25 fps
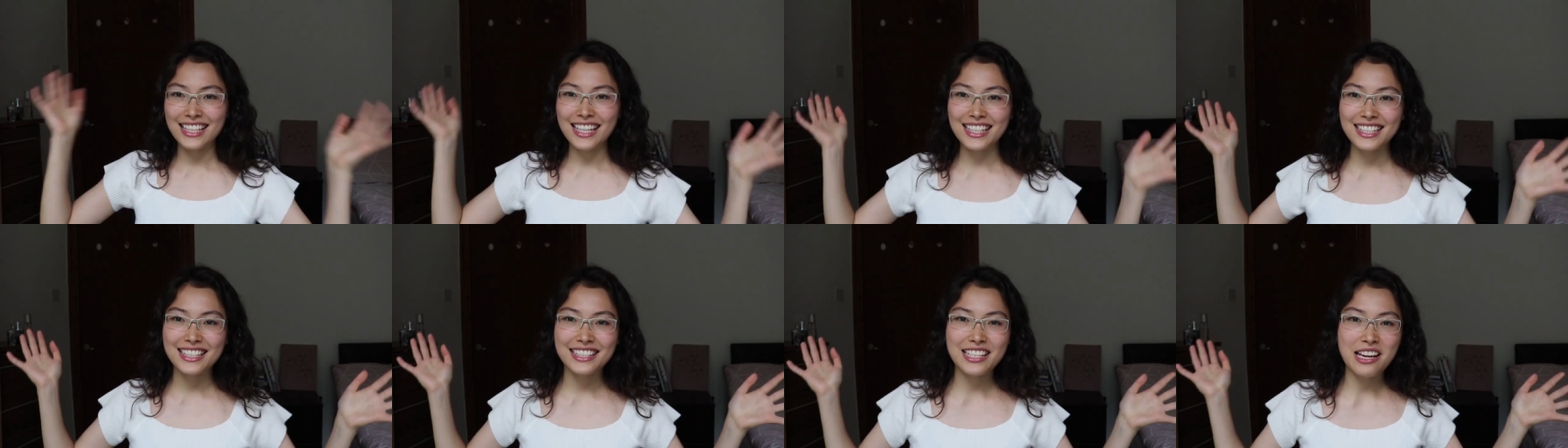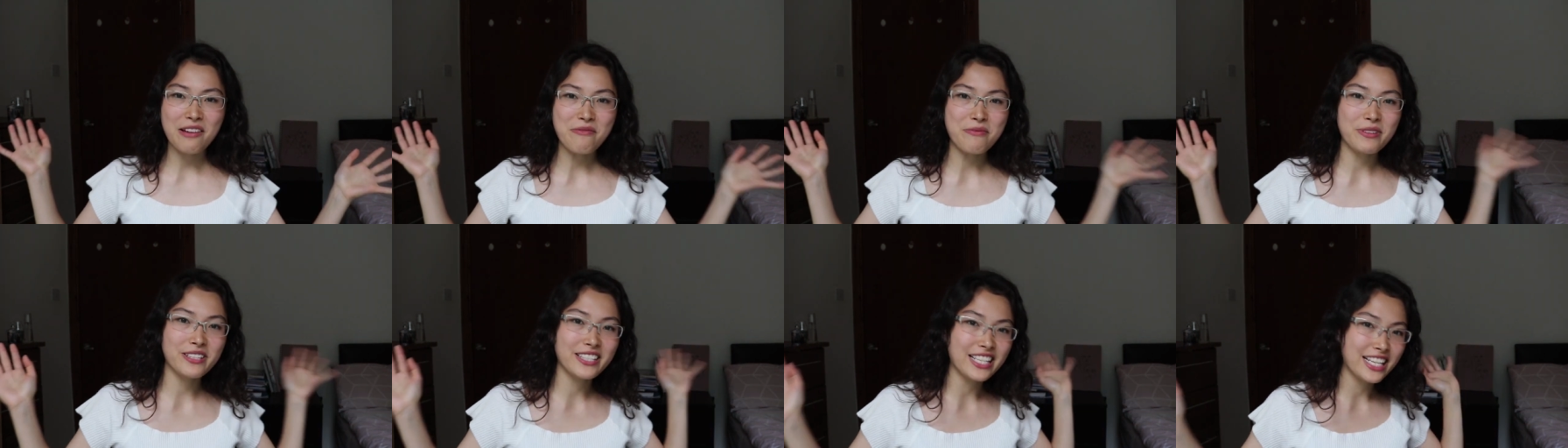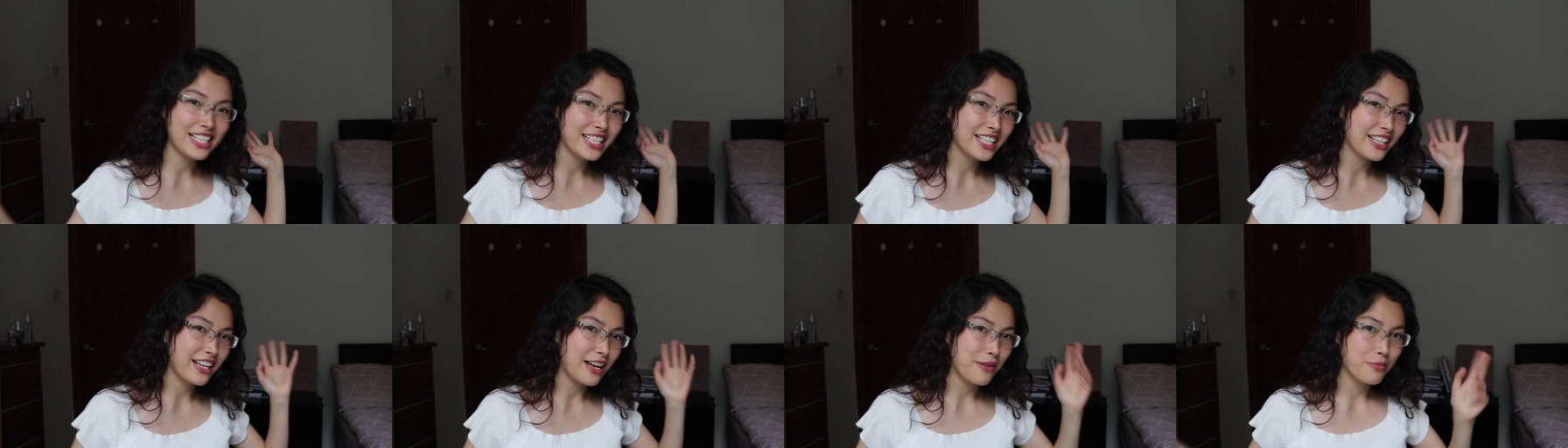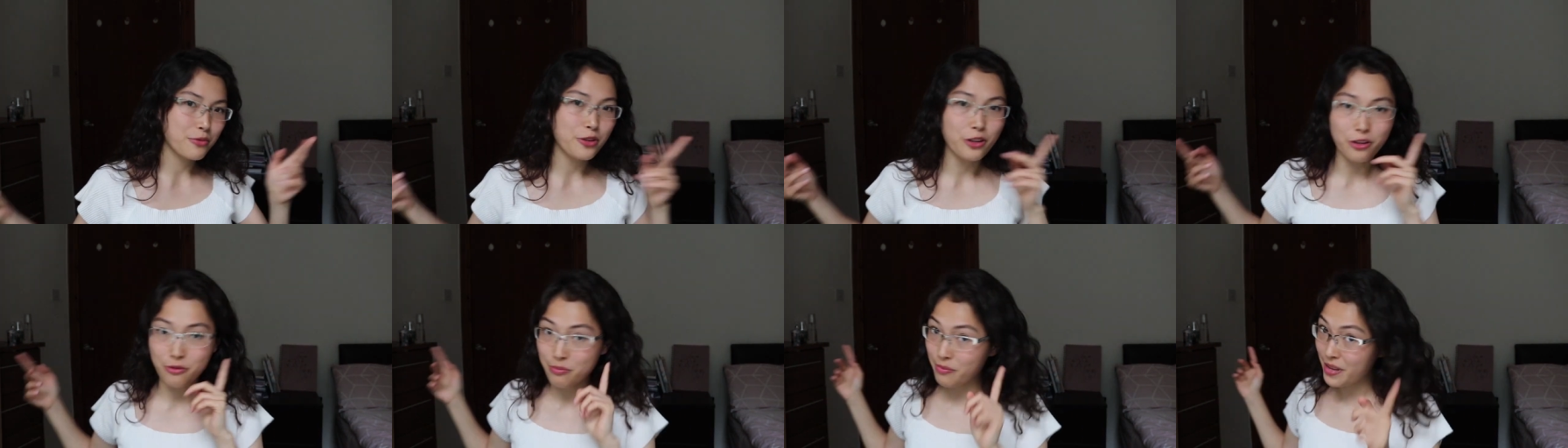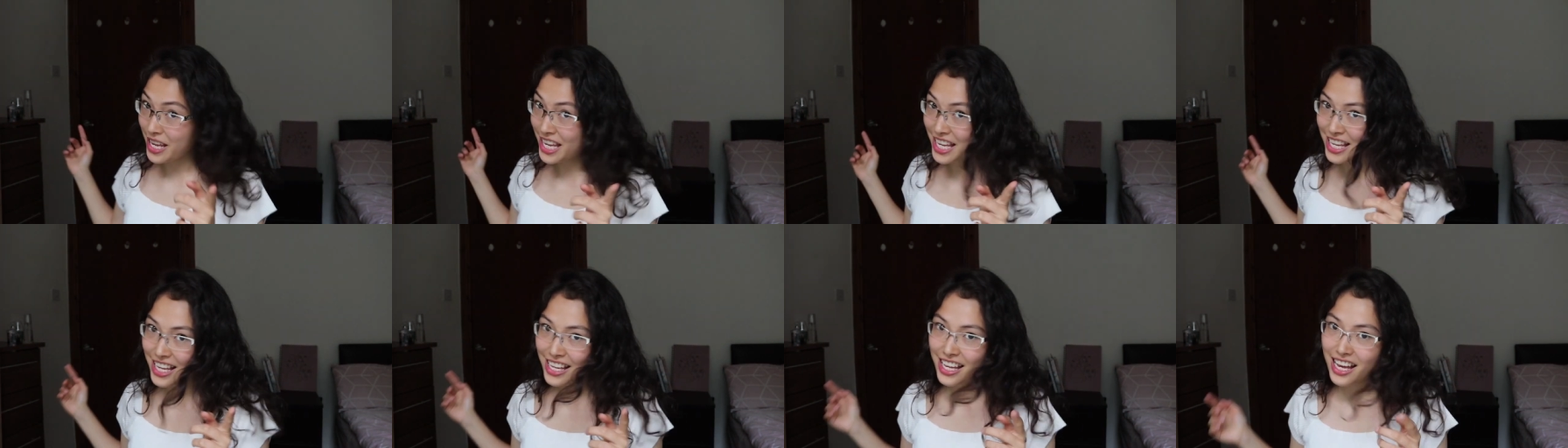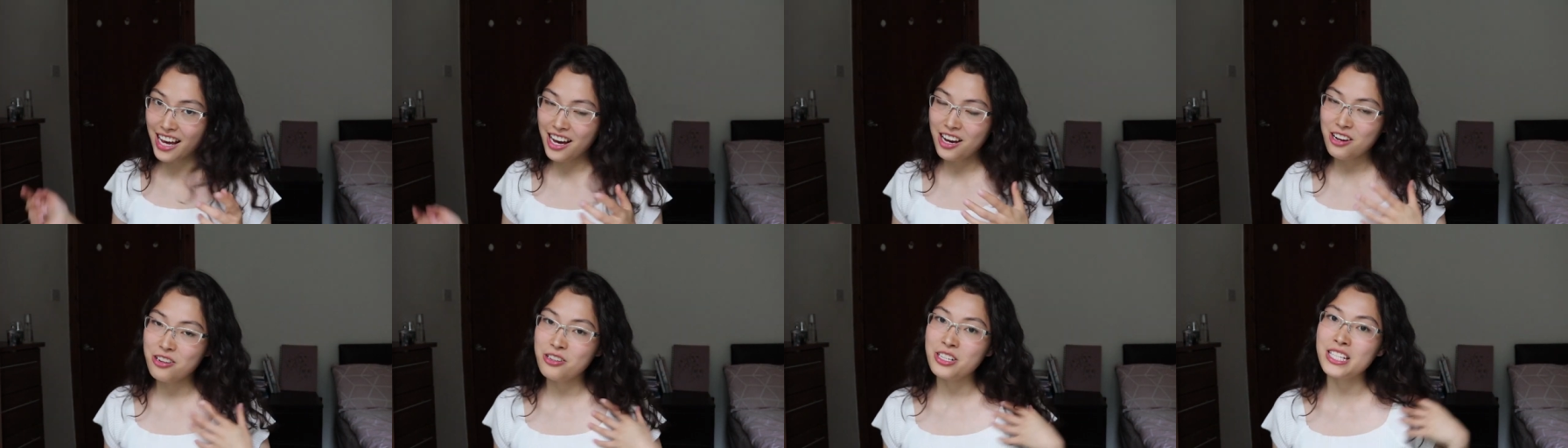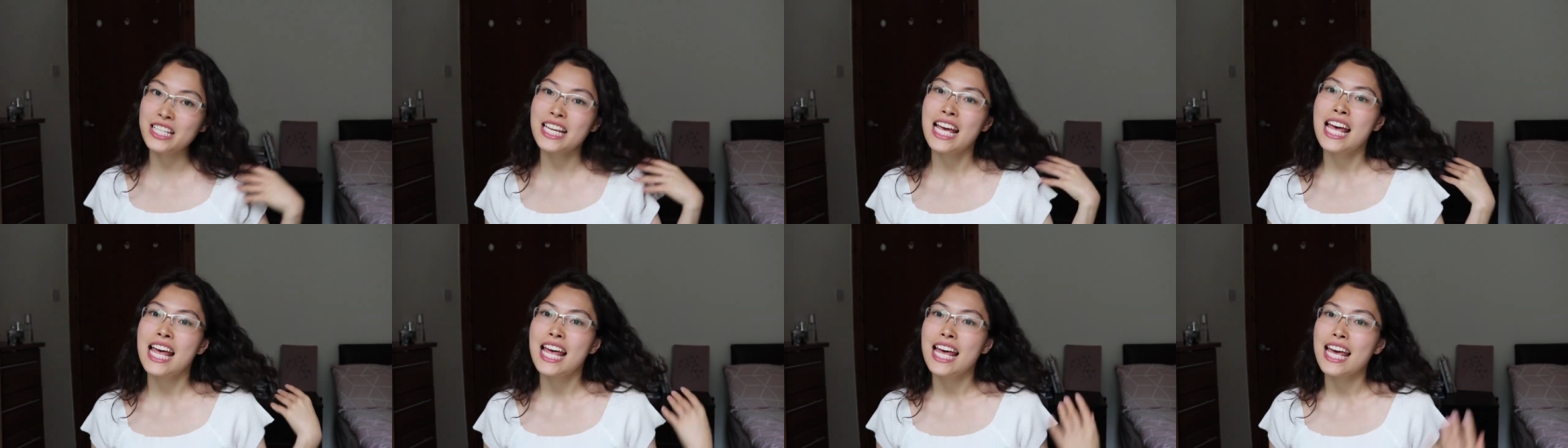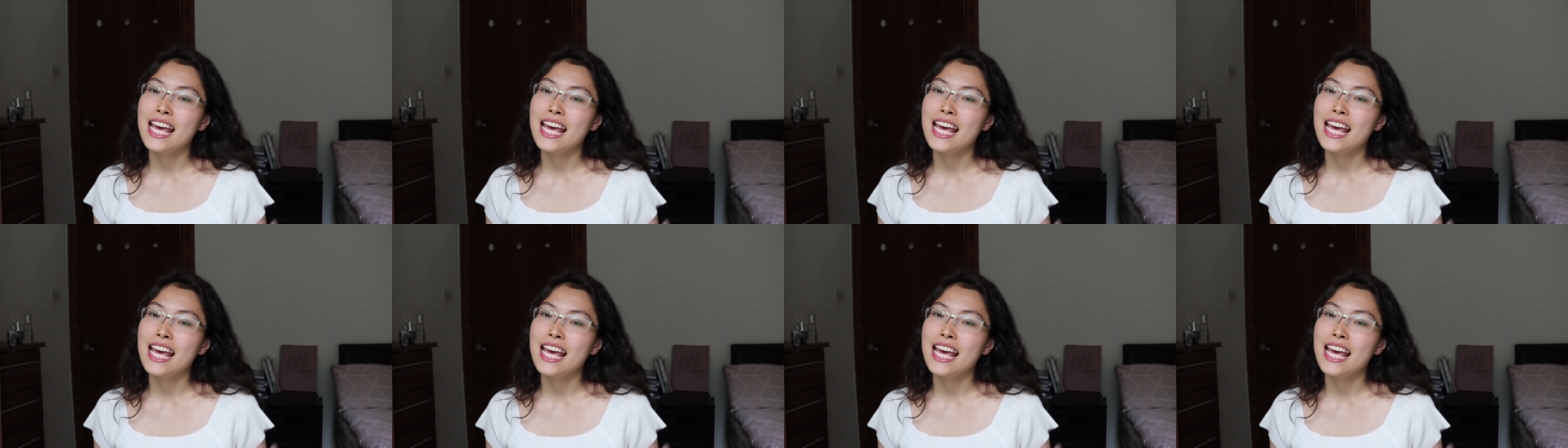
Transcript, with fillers: Next step is setting up your bank account